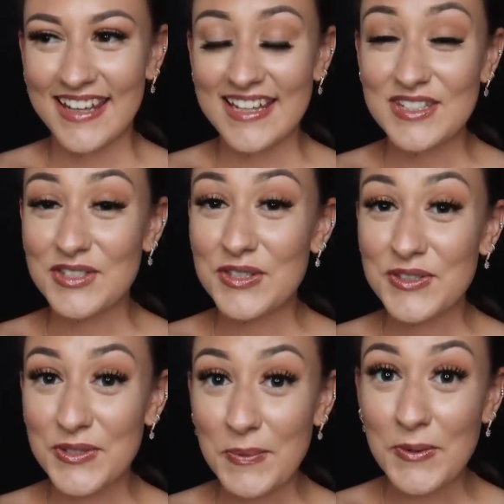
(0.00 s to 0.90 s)
it's
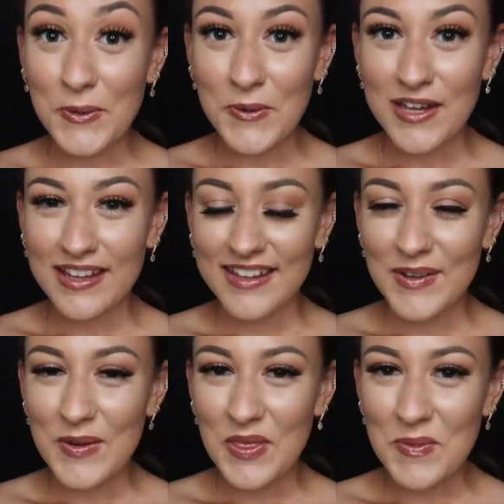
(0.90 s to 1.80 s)
super quiet
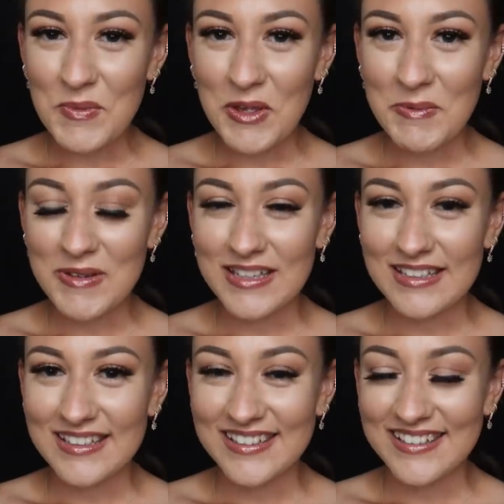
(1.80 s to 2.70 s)
here at
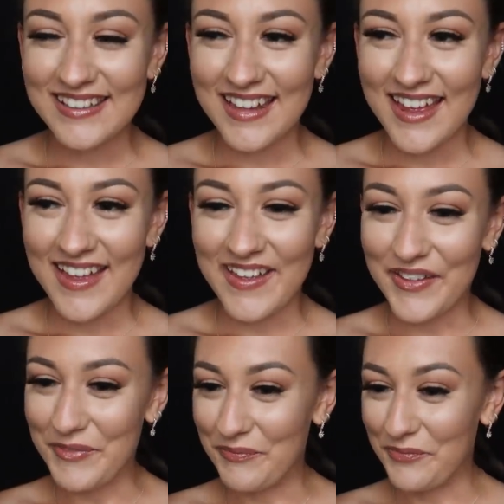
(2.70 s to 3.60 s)
the
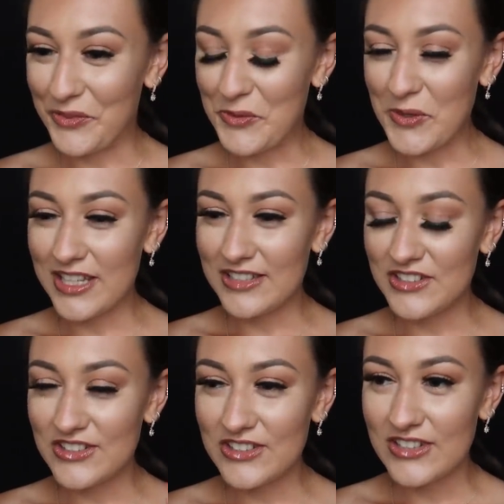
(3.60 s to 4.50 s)
moment,
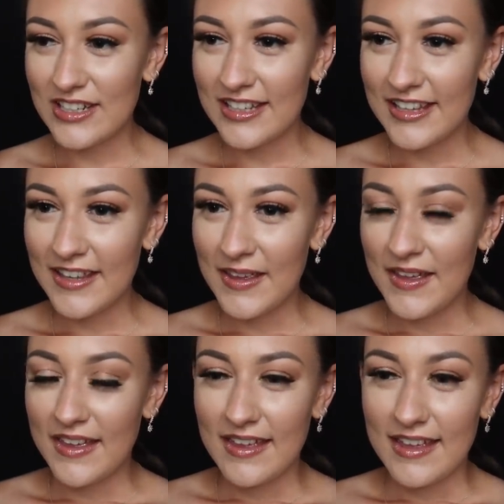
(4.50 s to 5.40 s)
which
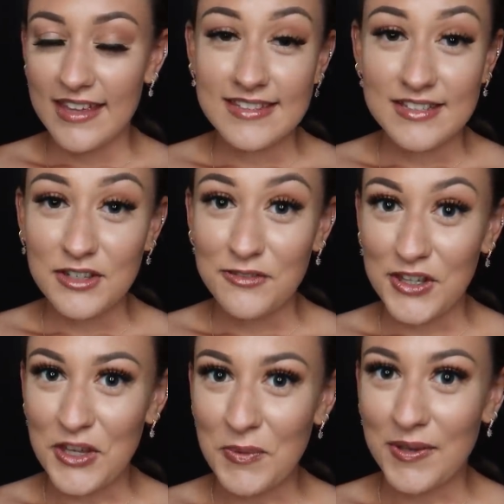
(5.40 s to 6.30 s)
is good for
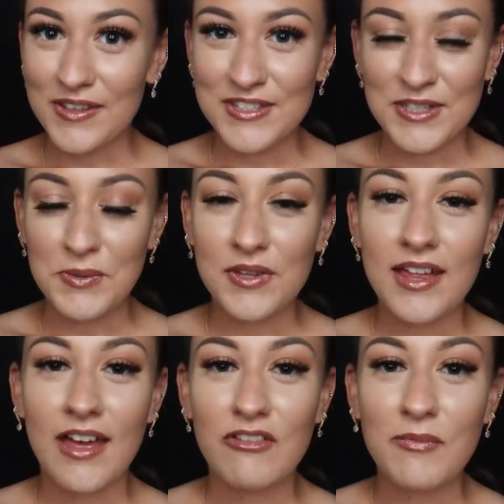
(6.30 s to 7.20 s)
you because you will
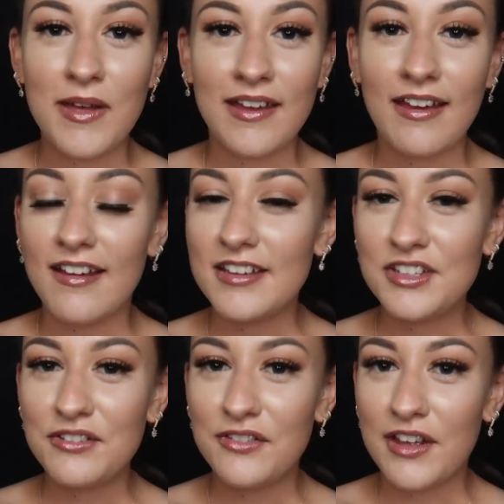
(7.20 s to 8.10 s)
have my
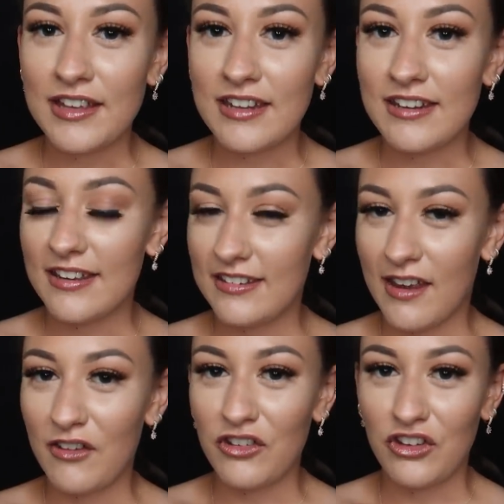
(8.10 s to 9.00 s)
undivided
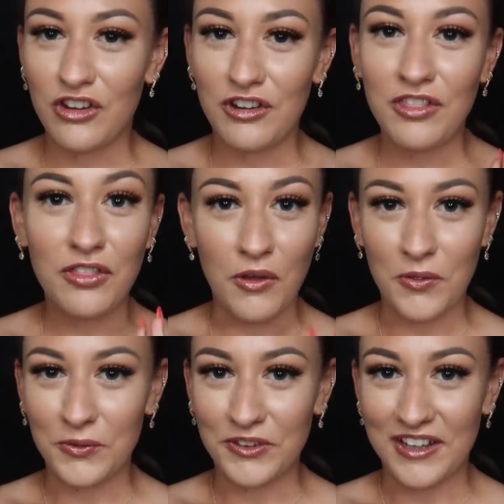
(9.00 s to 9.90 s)
attention the
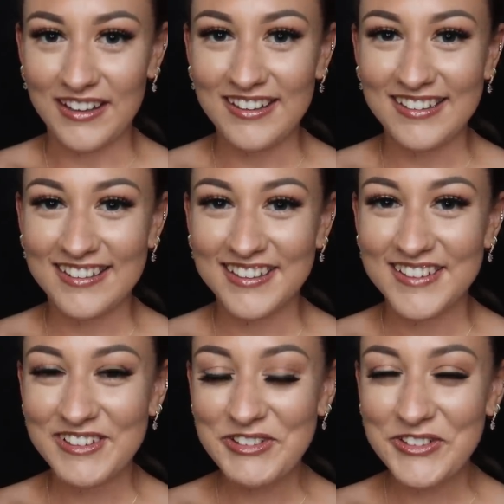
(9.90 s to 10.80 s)
whole night,
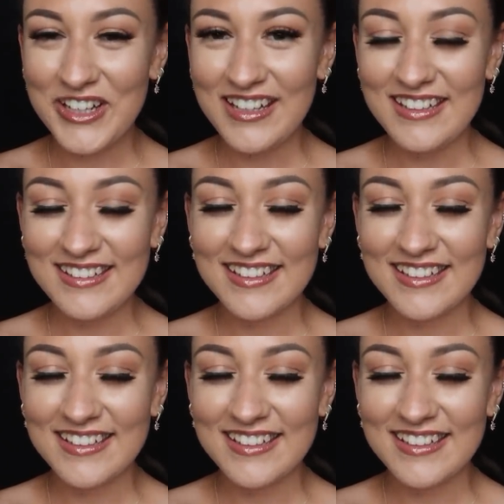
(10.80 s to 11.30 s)
right?